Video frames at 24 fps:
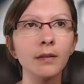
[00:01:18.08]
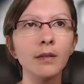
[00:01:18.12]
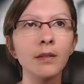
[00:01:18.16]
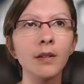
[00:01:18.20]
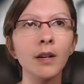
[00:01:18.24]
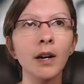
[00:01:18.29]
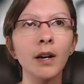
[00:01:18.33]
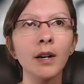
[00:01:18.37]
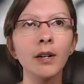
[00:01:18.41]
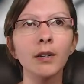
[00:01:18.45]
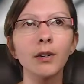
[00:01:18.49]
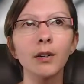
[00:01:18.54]

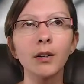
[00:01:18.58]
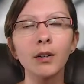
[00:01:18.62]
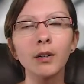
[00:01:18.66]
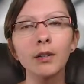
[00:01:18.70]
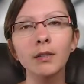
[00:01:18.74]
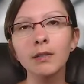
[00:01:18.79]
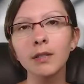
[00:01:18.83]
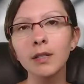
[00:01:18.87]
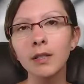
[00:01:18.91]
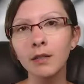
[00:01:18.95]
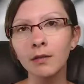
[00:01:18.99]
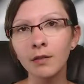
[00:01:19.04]
not
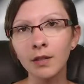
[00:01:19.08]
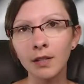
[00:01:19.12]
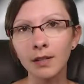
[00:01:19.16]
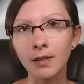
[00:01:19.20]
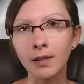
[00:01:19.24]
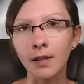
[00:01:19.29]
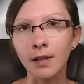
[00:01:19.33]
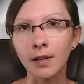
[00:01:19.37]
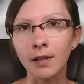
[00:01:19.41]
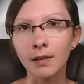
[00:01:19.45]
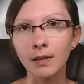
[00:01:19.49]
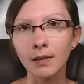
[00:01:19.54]
all TV
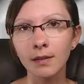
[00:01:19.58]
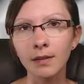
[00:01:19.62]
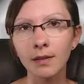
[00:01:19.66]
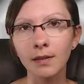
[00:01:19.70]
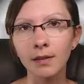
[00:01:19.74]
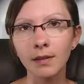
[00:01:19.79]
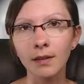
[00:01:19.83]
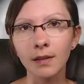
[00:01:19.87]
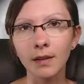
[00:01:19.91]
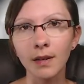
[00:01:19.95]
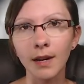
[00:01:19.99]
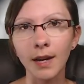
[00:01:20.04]

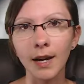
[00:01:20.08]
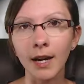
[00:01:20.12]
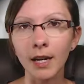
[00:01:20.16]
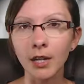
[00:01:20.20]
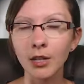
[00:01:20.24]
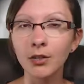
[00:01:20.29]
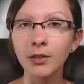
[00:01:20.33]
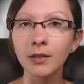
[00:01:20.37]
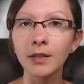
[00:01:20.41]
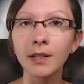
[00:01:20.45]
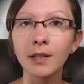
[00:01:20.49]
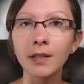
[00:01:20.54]
sets
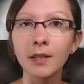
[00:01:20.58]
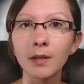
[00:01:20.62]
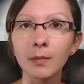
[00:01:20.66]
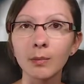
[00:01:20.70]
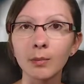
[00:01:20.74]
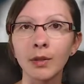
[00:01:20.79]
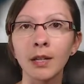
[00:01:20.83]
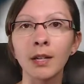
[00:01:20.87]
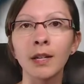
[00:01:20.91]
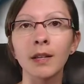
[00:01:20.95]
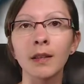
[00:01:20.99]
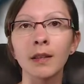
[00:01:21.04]
actually
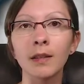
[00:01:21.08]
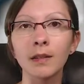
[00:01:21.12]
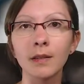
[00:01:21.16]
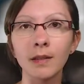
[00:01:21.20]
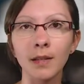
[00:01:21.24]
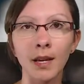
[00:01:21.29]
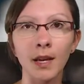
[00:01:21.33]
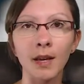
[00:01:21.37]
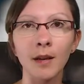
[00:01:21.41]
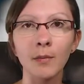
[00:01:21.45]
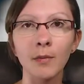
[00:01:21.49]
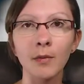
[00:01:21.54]
display the
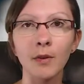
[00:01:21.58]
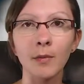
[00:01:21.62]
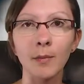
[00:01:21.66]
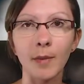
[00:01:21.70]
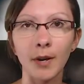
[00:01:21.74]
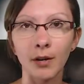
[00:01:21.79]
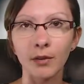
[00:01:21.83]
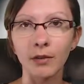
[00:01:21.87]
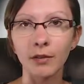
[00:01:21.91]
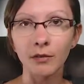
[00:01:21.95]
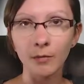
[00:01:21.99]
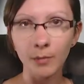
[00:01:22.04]
same
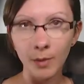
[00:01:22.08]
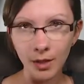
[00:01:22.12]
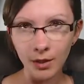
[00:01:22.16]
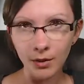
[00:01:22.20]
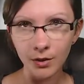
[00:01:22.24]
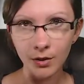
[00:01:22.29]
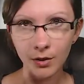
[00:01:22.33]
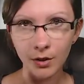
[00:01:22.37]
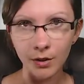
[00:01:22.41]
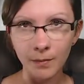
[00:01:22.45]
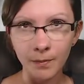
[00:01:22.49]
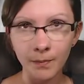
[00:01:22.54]
amount of
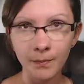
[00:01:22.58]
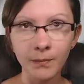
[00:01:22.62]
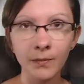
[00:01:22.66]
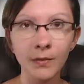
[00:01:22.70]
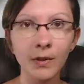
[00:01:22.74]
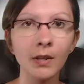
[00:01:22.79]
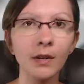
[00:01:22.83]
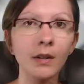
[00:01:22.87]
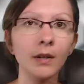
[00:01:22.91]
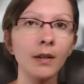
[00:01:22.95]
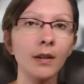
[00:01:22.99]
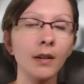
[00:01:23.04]
picture,
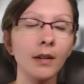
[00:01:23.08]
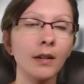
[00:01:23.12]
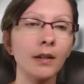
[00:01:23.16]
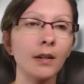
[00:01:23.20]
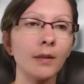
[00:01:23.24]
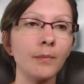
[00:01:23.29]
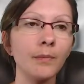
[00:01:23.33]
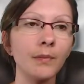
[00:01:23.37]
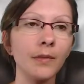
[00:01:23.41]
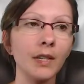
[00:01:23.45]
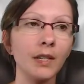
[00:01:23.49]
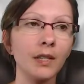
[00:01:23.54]

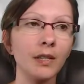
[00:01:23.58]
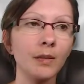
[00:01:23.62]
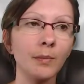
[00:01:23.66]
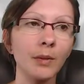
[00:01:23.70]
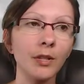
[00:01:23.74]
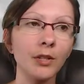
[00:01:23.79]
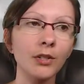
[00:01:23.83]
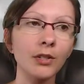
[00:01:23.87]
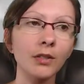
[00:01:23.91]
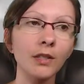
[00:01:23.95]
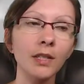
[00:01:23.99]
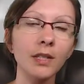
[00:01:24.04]

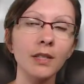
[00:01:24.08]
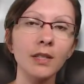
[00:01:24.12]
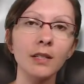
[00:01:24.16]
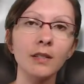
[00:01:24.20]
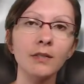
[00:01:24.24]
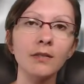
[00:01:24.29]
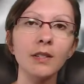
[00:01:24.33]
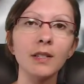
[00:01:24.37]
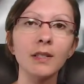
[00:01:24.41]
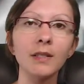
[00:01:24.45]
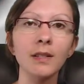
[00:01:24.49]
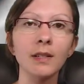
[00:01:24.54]
especially
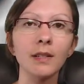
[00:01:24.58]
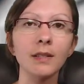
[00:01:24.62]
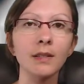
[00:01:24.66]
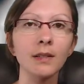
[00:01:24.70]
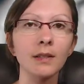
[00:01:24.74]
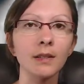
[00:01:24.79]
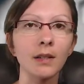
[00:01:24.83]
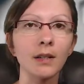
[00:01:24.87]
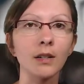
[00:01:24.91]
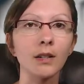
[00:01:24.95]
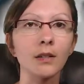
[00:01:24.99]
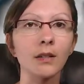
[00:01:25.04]
TV
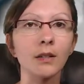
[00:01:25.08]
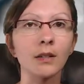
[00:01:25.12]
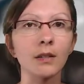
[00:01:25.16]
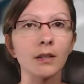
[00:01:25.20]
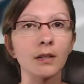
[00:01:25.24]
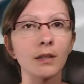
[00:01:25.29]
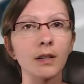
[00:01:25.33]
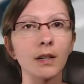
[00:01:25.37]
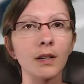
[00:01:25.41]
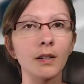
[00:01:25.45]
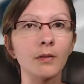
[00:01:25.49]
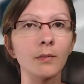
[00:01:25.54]
sets that
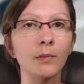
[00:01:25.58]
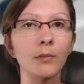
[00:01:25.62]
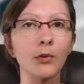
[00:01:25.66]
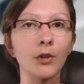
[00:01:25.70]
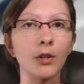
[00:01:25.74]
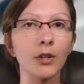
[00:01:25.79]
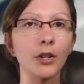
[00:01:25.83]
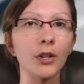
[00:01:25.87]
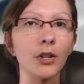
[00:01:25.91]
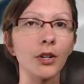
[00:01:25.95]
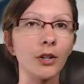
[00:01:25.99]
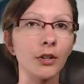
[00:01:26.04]
are kind of
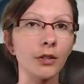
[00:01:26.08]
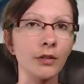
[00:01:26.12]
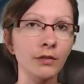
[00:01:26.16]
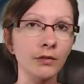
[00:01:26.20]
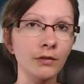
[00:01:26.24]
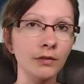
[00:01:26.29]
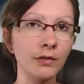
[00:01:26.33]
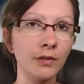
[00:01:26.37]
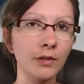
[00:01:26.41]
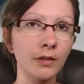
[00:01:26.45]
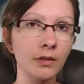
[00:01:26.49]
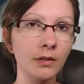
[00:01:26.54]
more
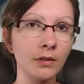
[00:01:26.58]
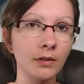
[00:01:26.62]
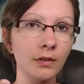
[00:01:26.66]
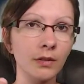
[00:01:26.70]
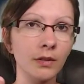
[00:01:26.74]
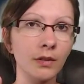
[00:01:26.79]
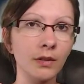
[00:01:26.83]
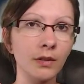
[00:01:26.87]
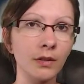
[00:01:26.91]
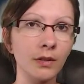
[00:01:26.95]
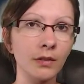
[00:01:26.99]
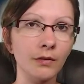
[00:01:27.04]
curved.
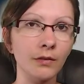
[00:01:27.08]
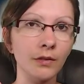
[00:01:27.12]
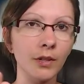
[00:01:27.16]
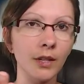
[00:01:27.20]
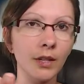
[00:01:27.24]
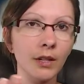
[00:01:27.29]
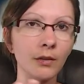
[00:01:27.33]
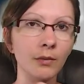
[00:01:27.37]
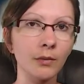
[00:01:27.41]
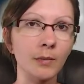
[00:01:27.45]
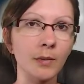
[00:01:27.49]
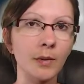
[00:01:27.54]
If you
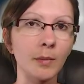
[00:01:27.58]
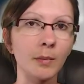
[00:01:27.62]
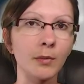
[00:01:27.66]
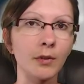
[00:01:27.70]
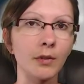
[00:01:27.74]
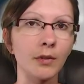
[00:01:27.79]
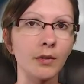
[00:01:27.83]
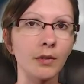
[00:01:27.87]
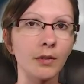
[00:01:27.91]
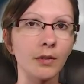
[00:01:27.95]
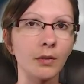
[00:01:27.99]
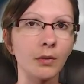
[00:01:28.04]
kind of
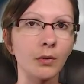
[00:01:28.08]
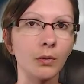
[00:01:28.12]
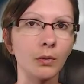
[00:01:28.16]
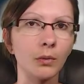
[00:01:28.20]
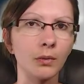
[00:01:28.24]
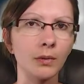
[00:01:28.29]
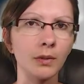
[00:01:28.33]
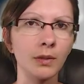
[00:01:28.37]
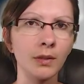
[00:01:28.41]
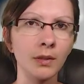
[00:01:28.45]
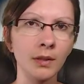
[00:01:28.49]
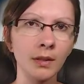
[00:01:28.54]
remember the
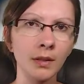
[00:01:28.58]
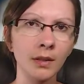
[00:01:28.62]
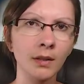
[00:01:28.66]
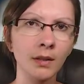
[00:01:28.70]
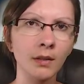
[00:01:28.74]
old,